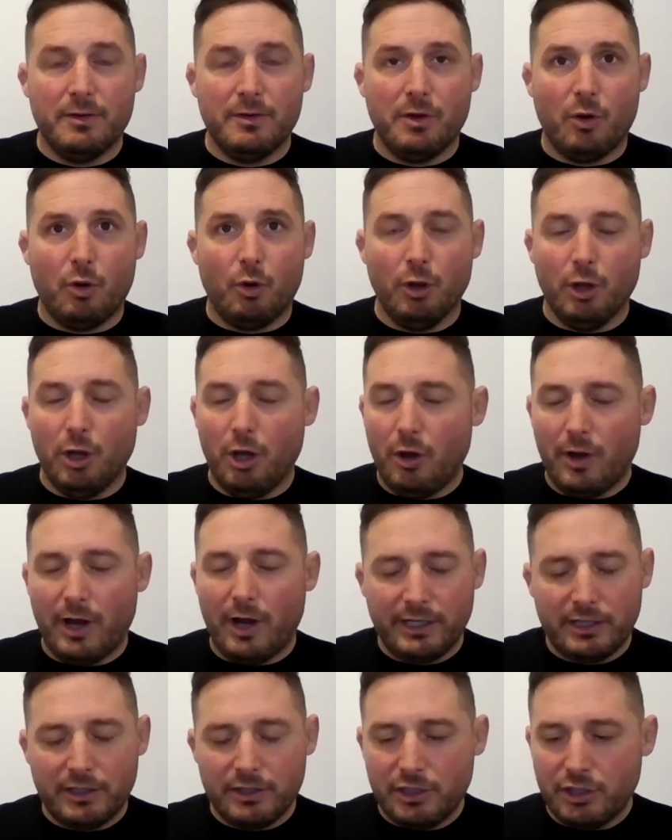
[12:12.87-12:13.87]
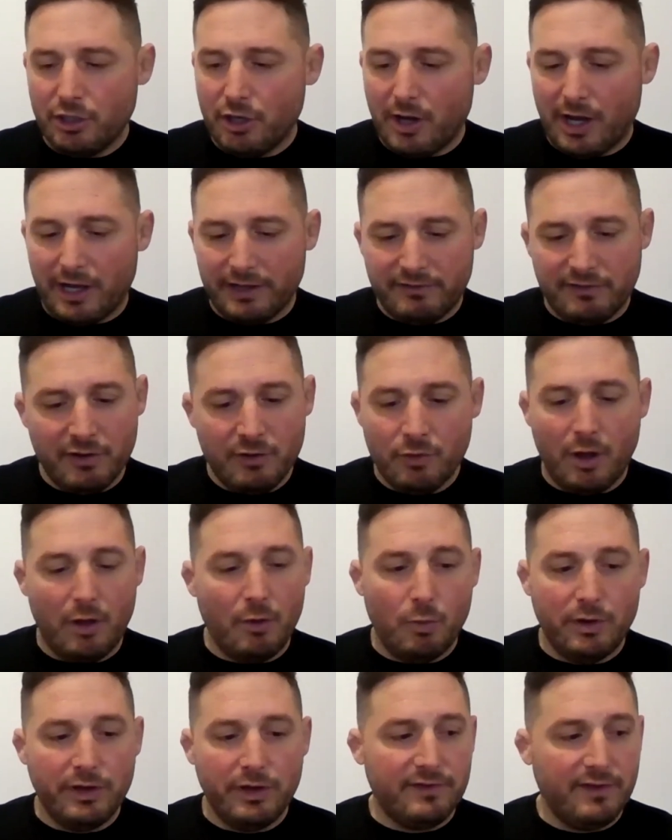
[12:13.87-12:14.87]
although I, you know, I did not
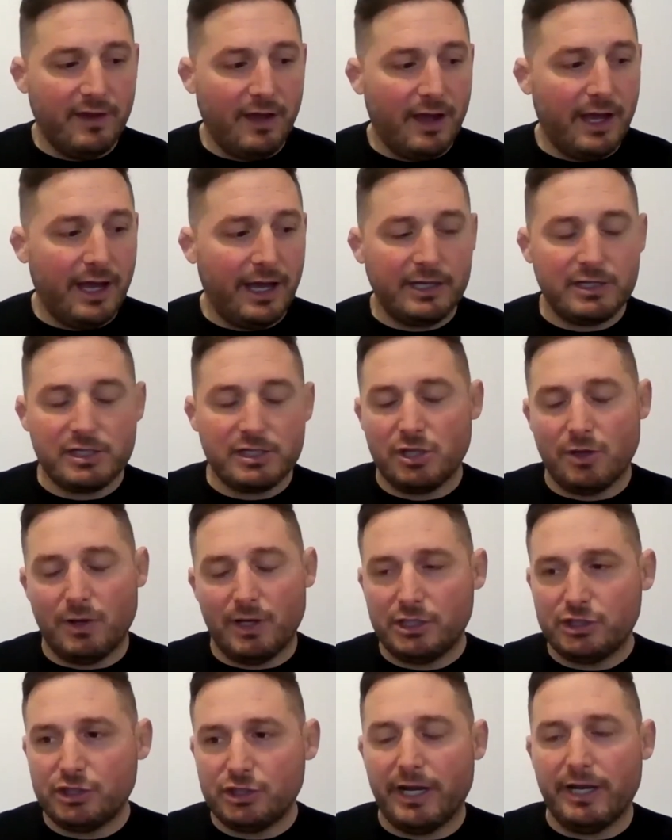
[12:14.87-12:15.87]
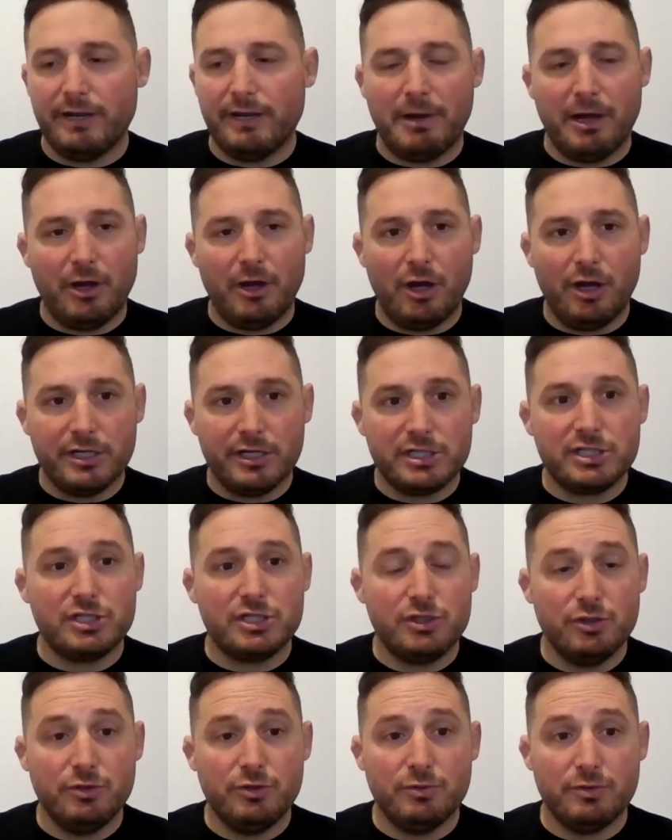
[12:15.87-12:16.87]
want to die, so I tried my hardest
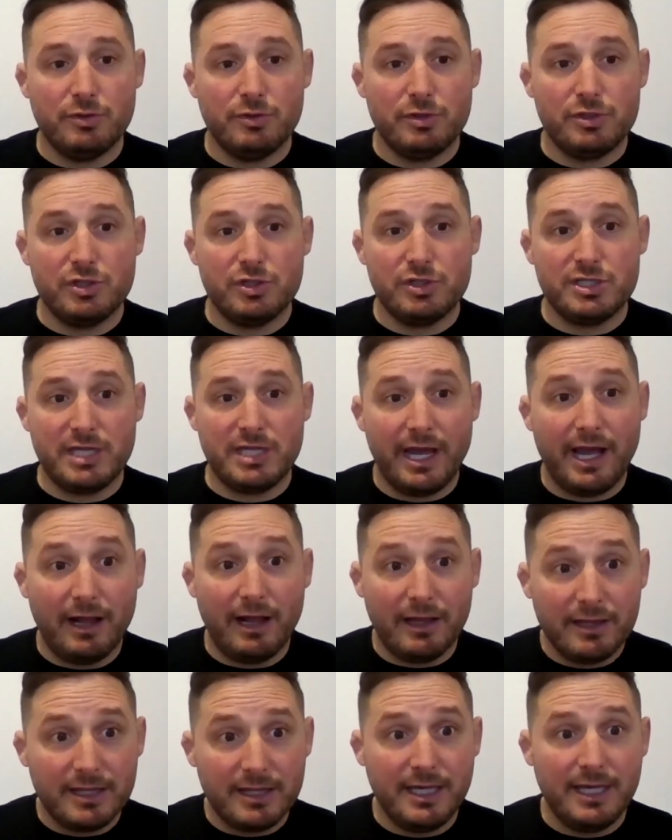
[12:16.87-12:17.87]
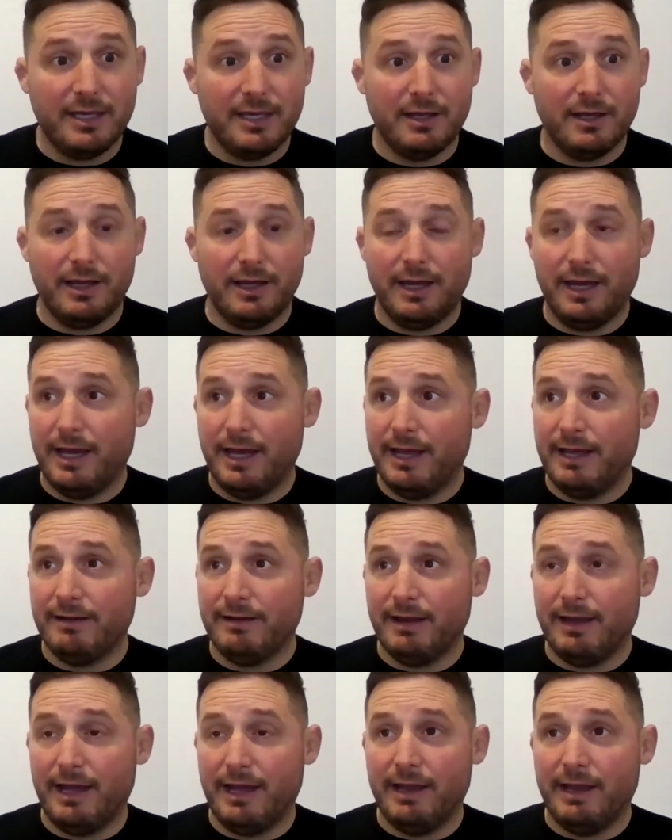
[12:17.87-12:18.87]
to to stay healthy
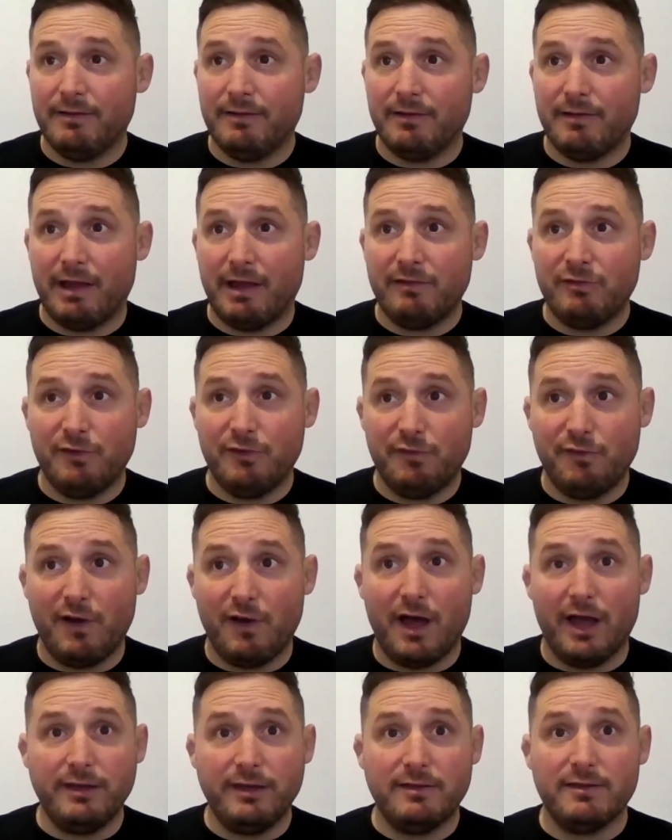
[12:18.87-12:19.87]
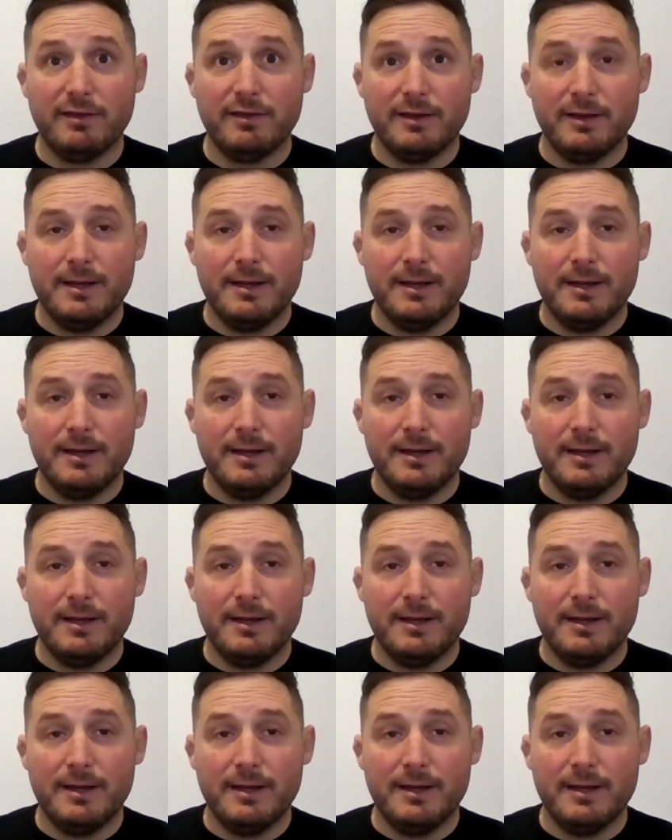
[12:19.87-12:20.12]
and and and to fight.